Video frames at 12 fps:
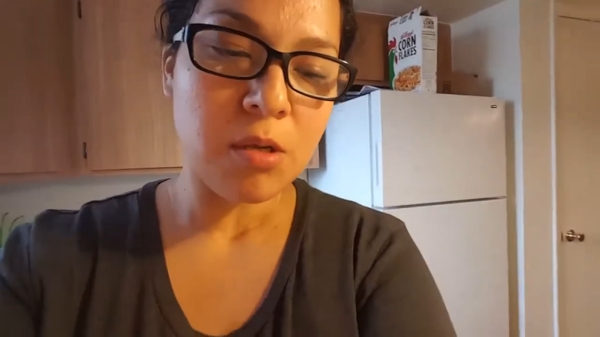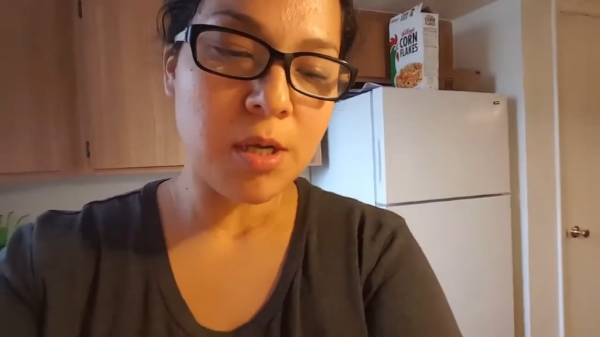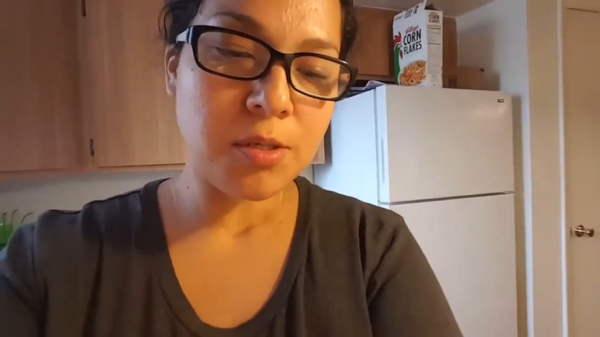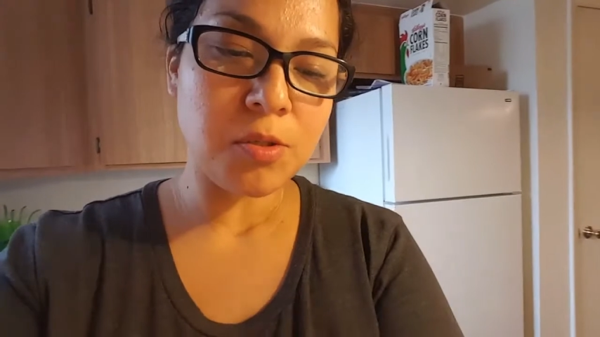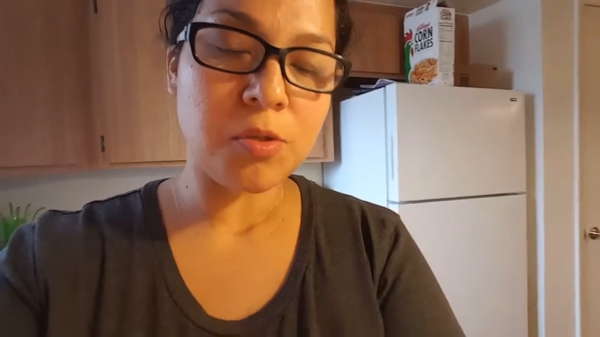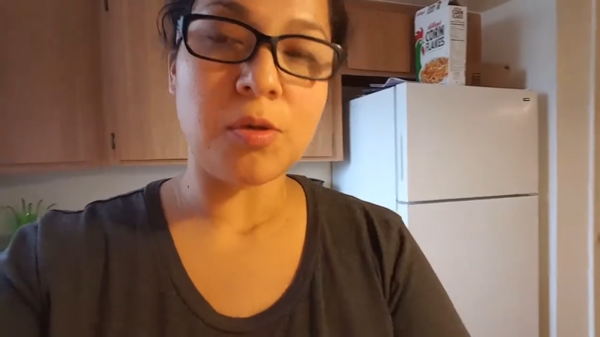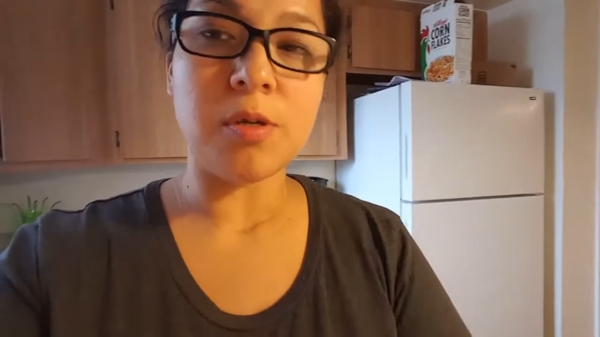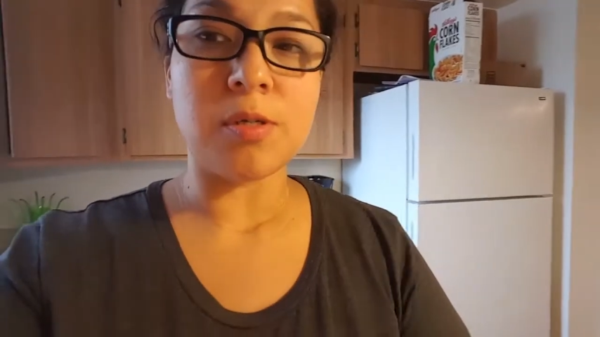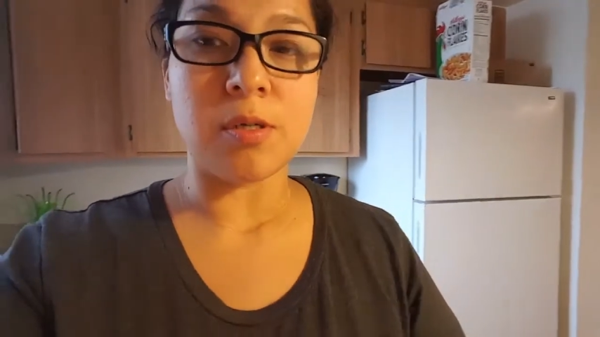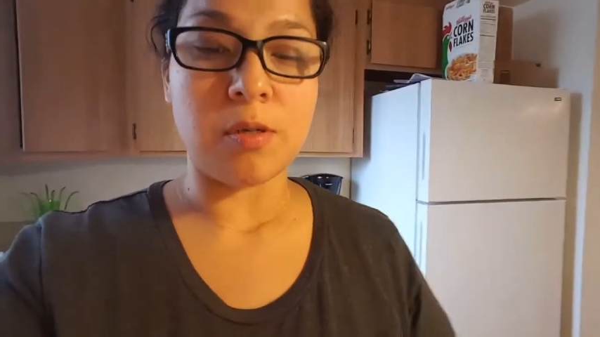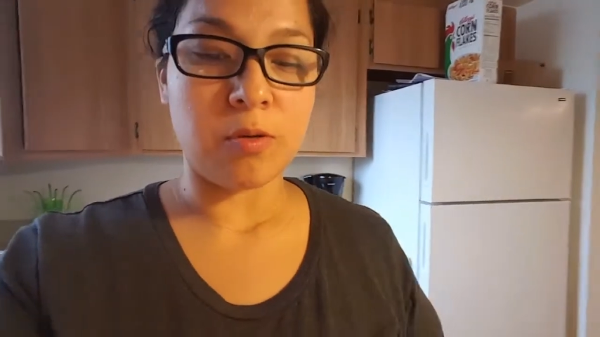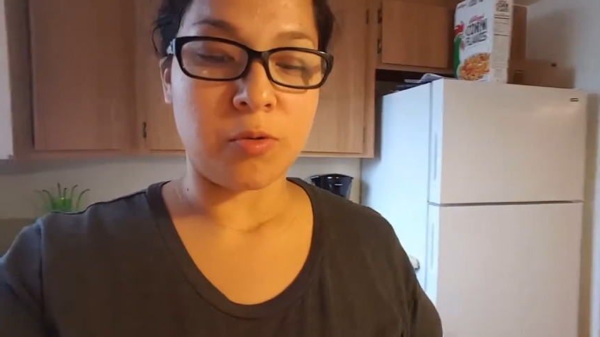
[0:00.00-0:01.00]
You guys should
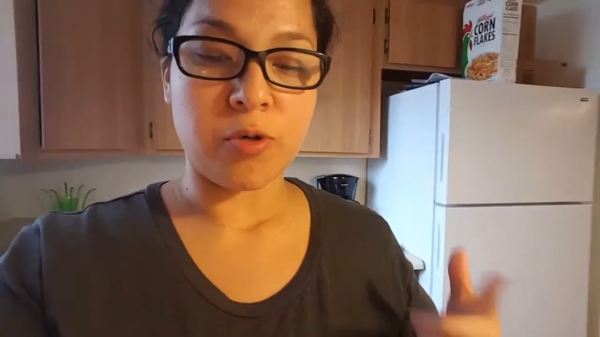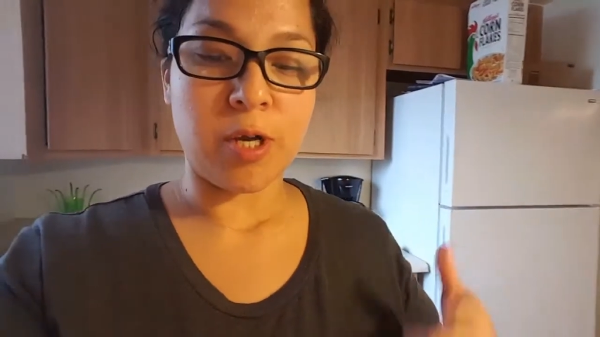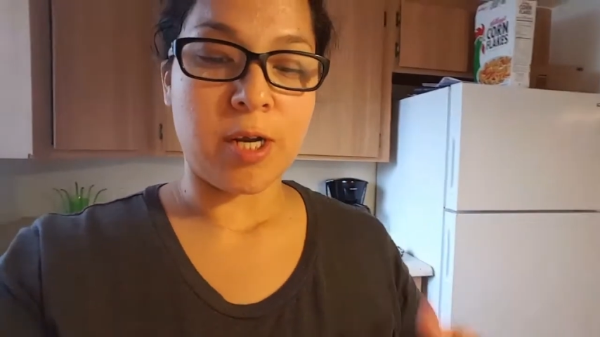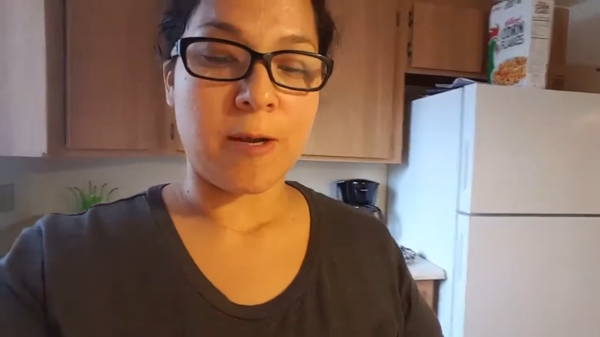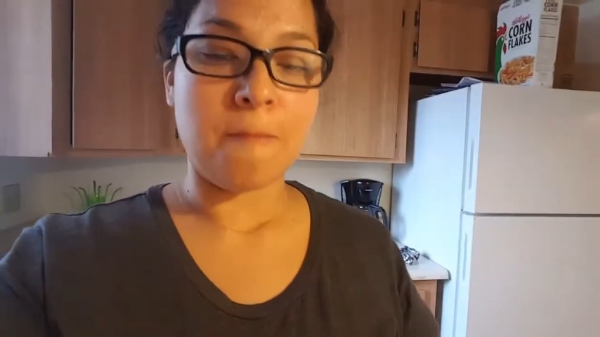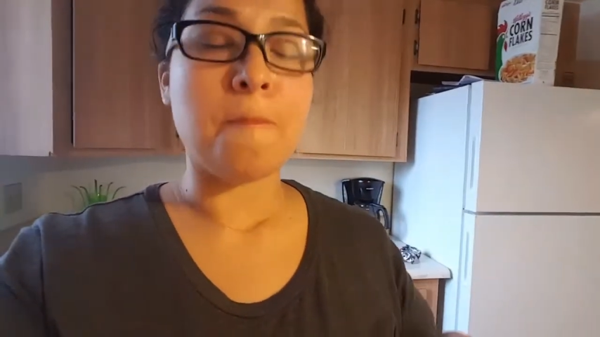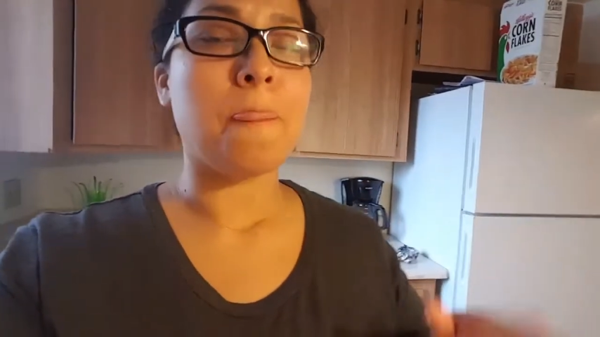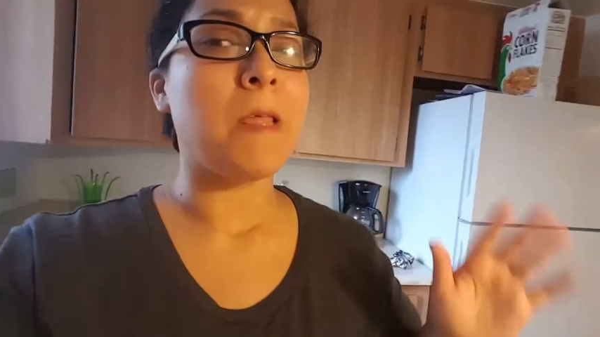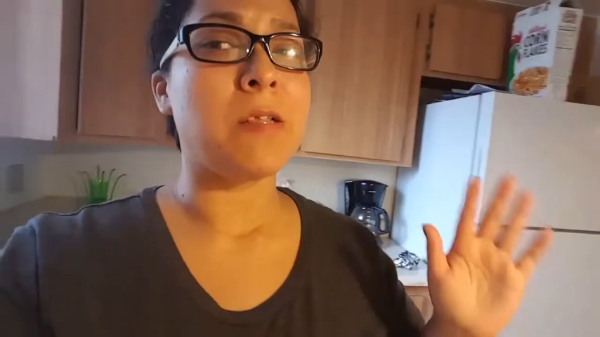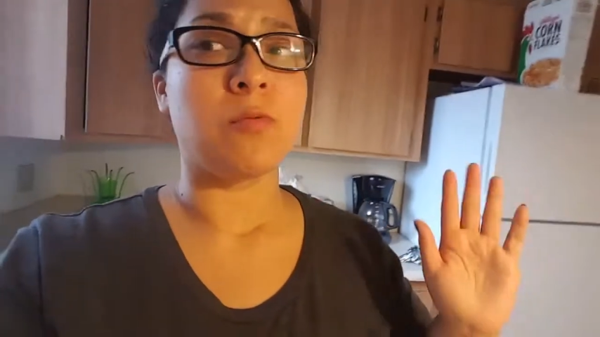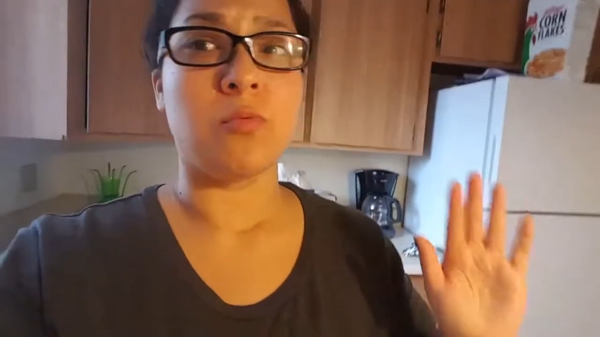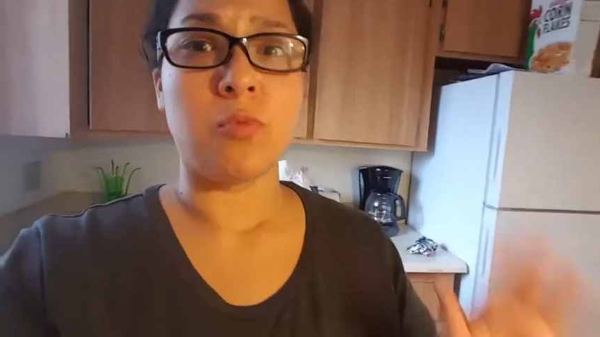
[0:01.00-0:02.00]
totally try it out.
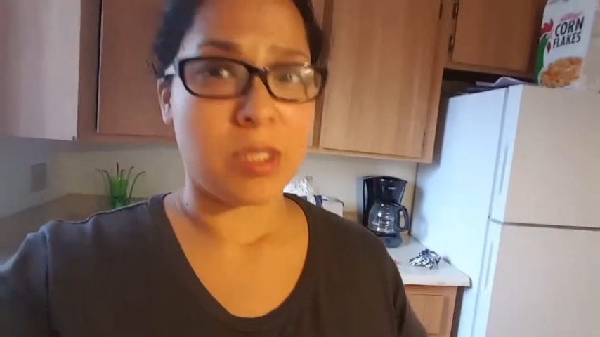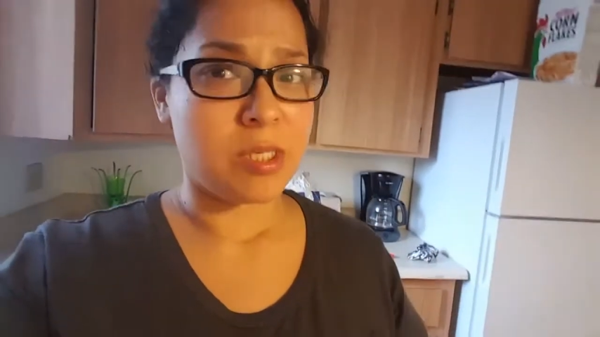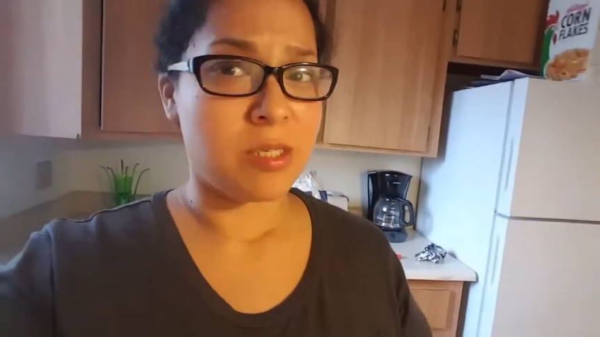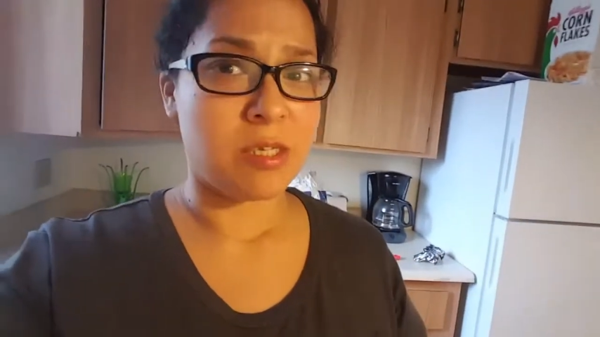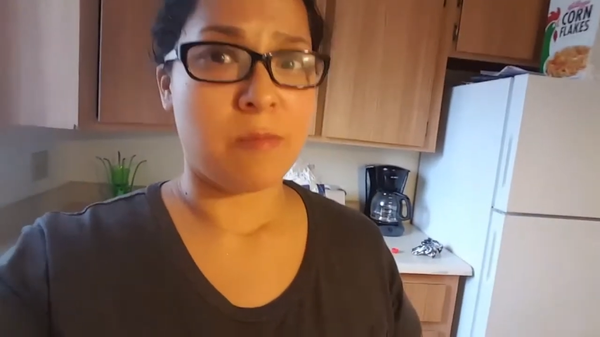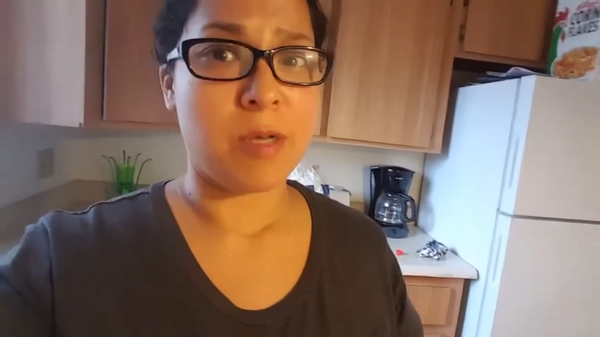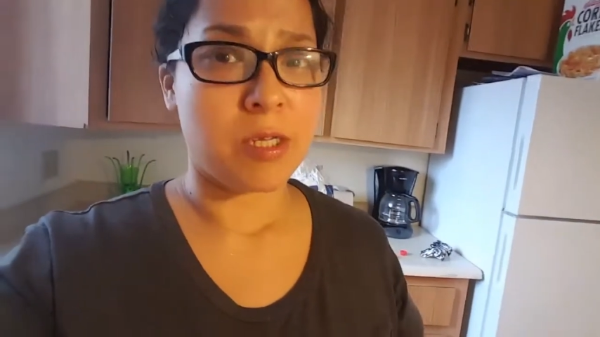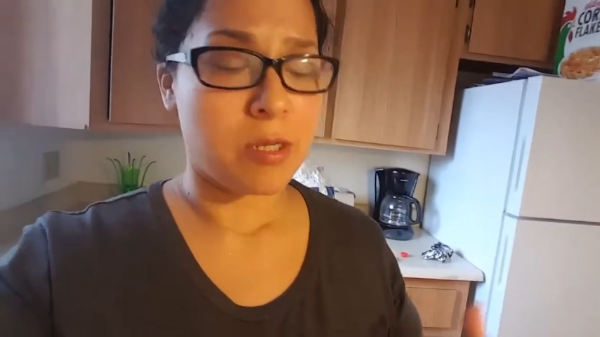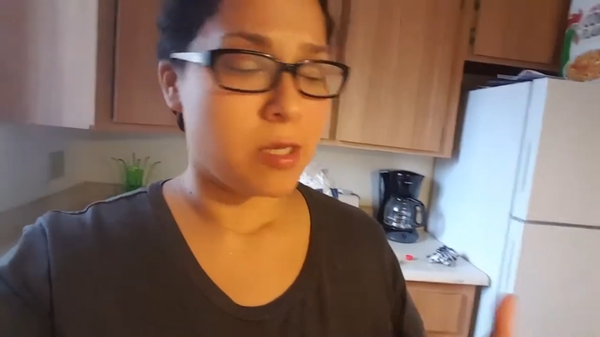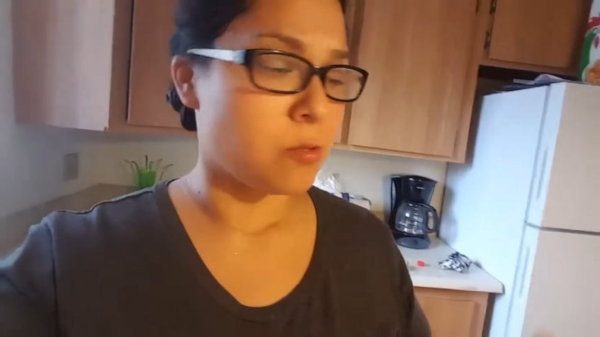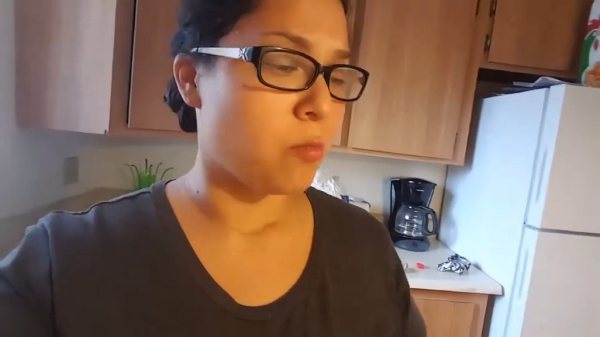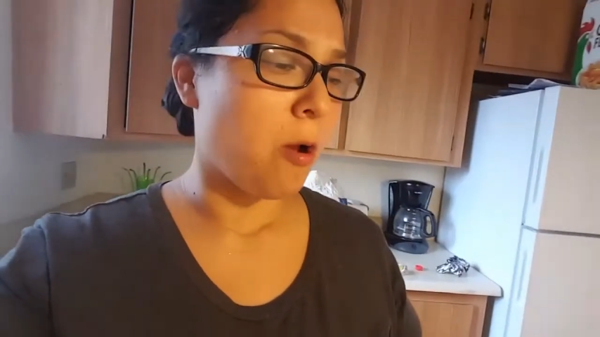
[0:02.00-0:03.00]
It's really easy to make
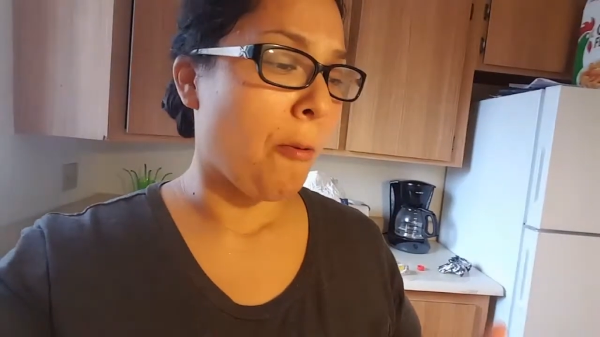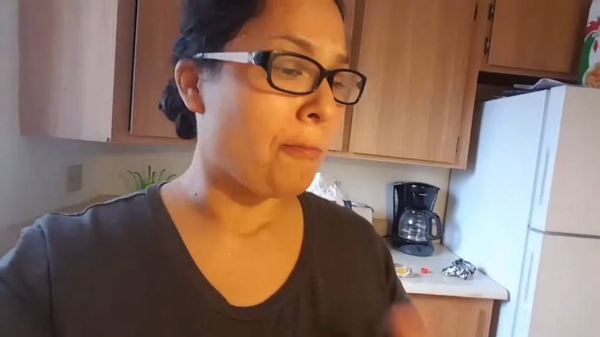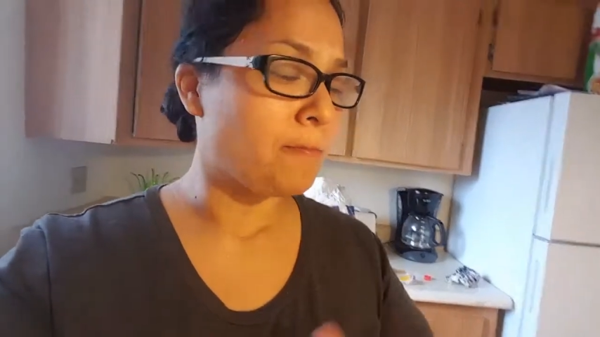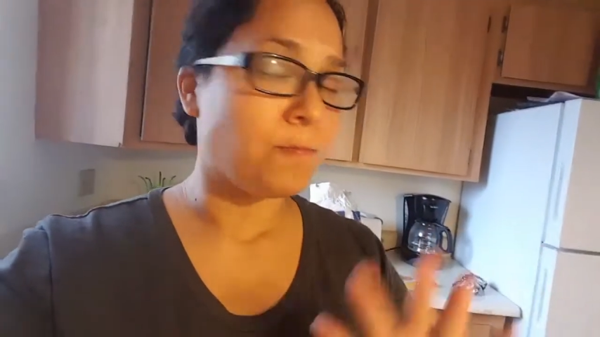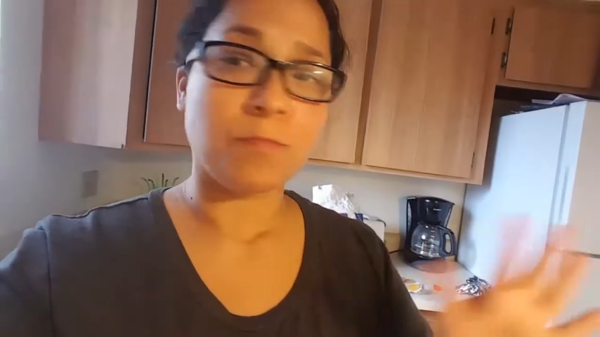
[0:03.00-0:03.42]
as well.